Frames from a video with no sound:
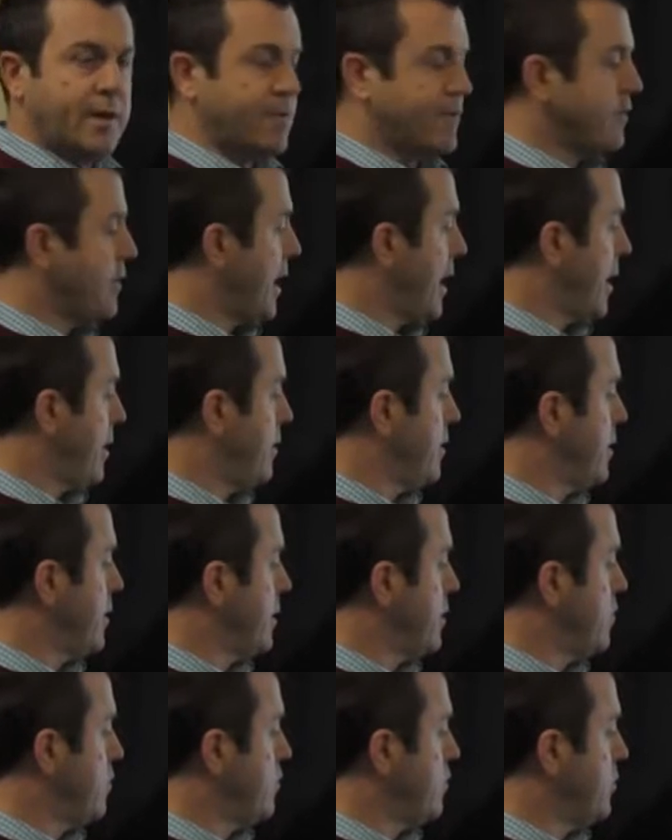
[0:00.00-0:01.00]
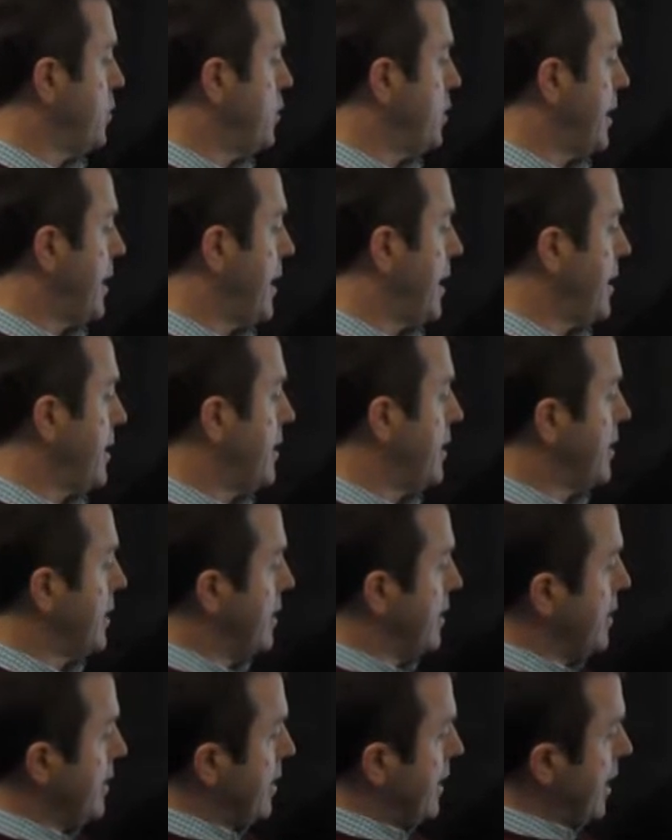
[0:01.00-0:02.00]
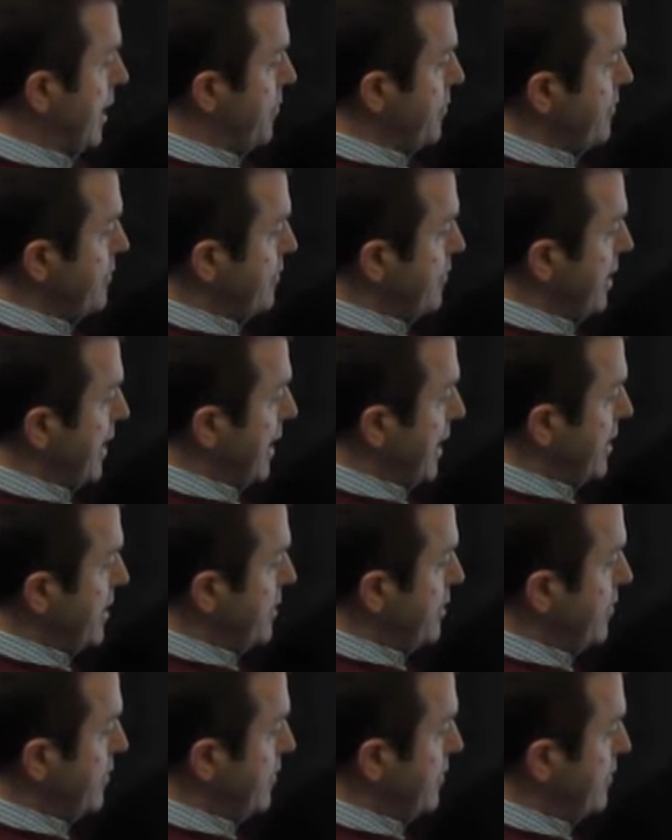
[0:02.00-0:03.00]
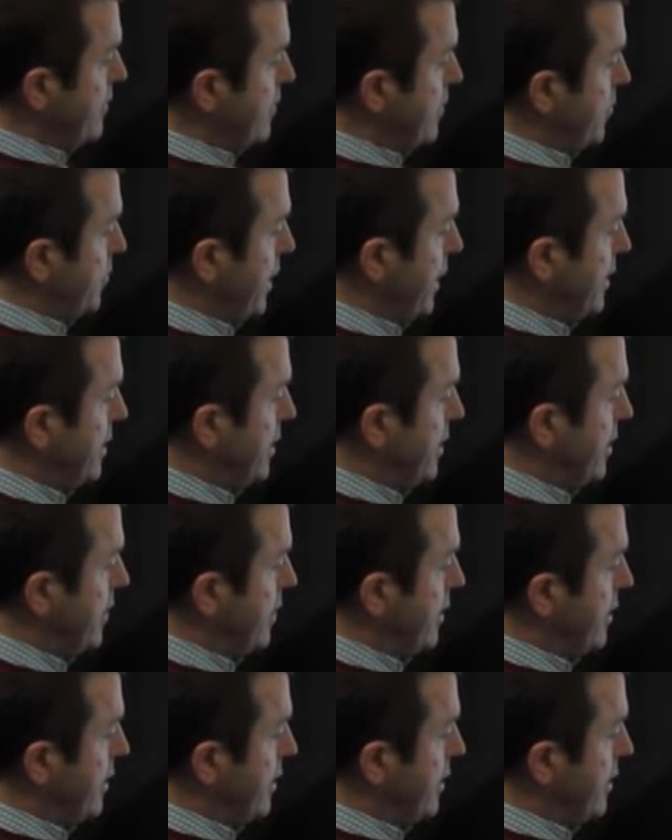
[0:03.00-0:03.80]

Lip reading: It's non-usable land. This land that's depicted